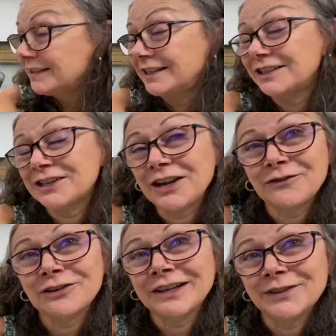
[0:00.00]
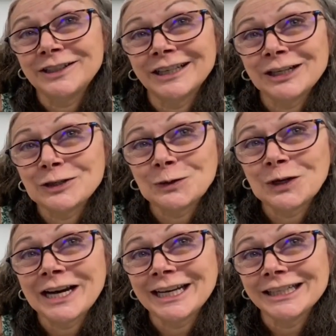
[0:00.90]
the discovery of the
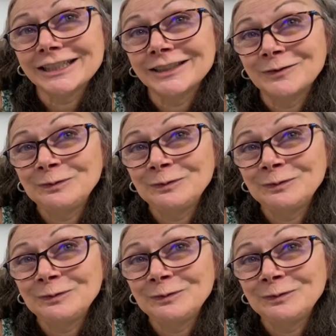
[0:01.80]
dinosaur eggs.